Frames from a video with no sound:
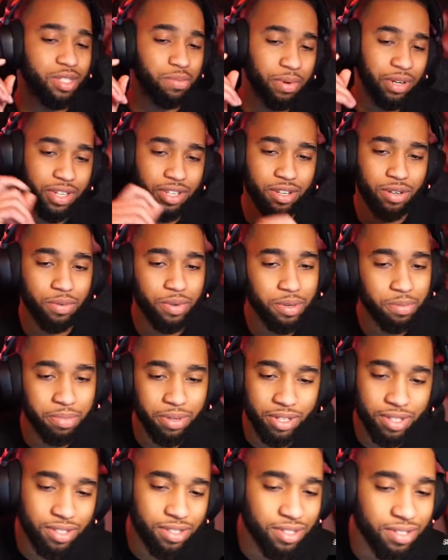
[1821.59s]
barely go One
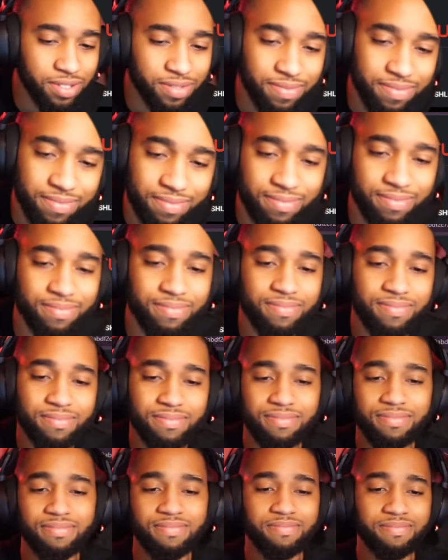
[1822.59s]
Piece.
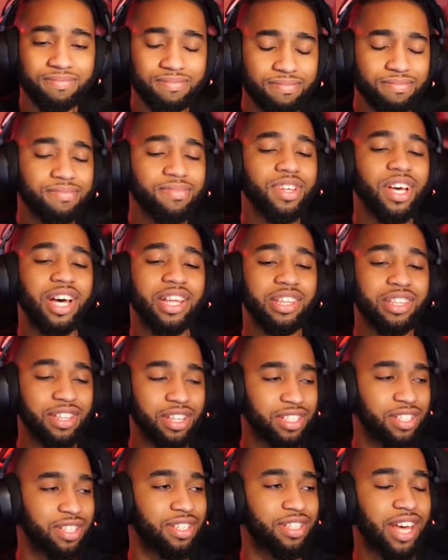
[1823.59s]
I think
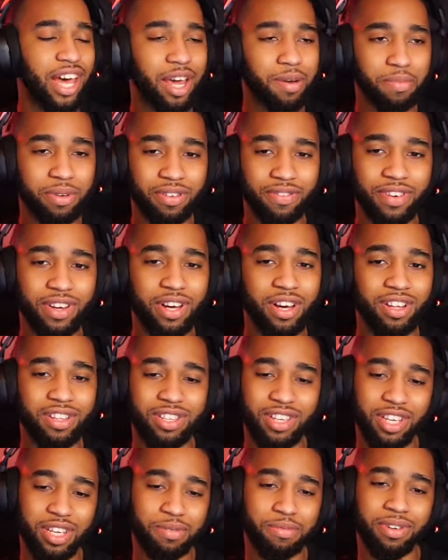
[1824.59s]
that's a tad bit of a hot
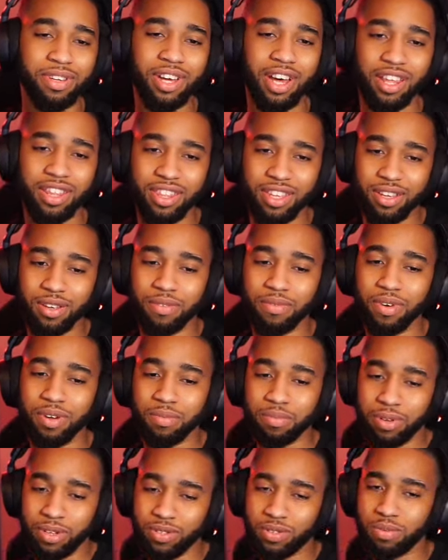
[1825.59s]
take, but I think One
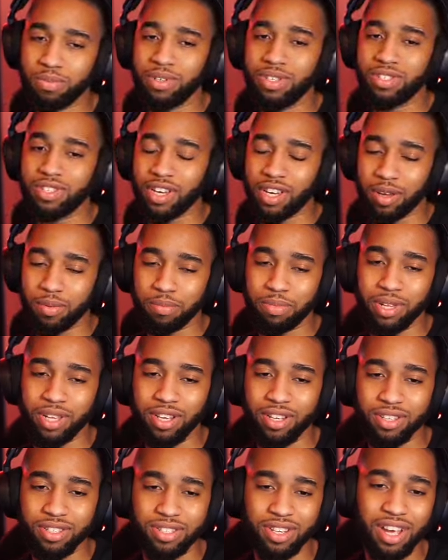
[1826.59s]
Piece would be second
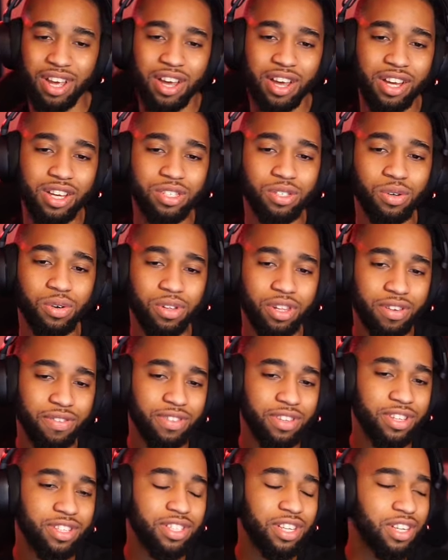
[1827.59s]
place. Solo
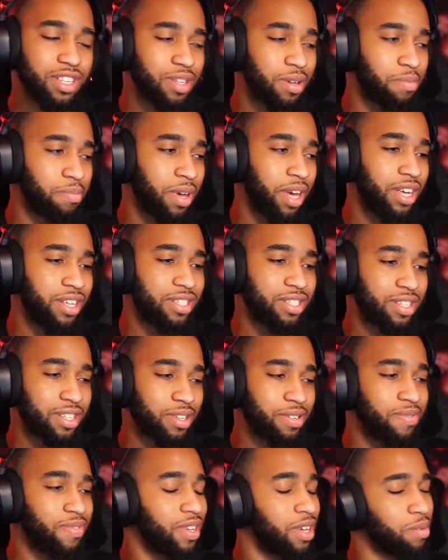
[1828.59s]
Leveling is
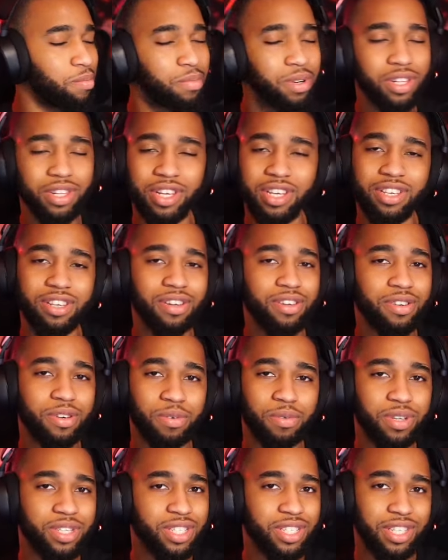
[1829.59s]
amazing, but like y'all know,
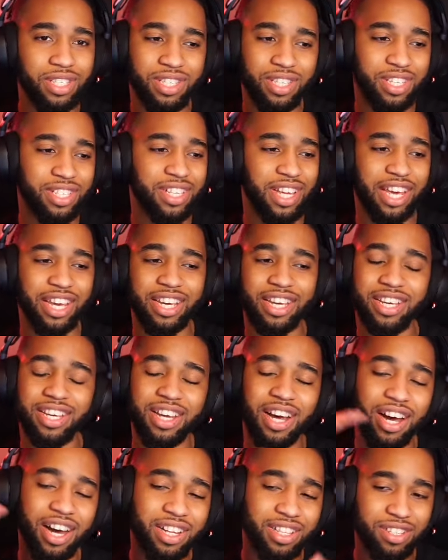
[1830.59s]
once it gets to these like
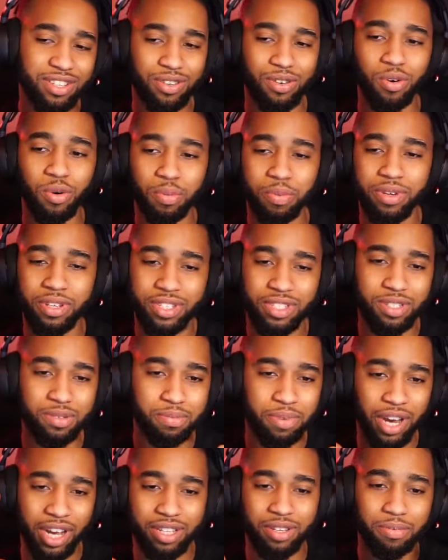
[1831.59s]
god tier openings just
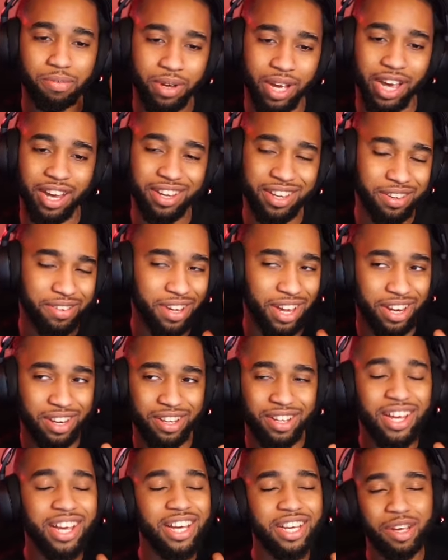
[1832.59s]
back to back, you gotta
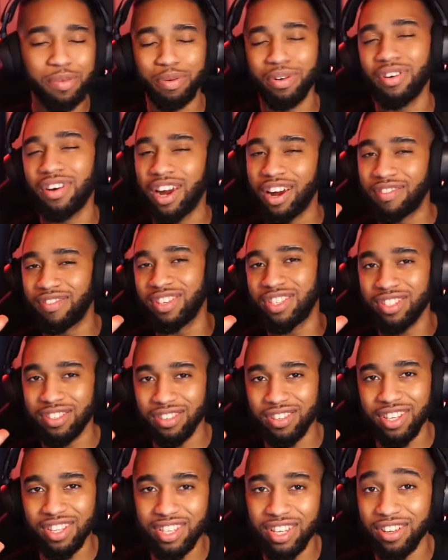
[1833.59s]
compare every single
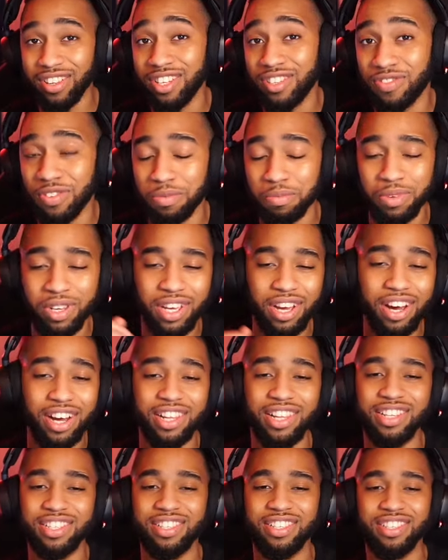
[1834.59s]
detail. At least for me, how I
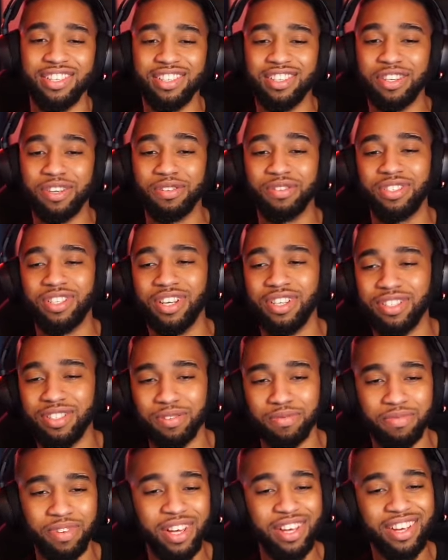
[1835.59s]
like to you know judge them,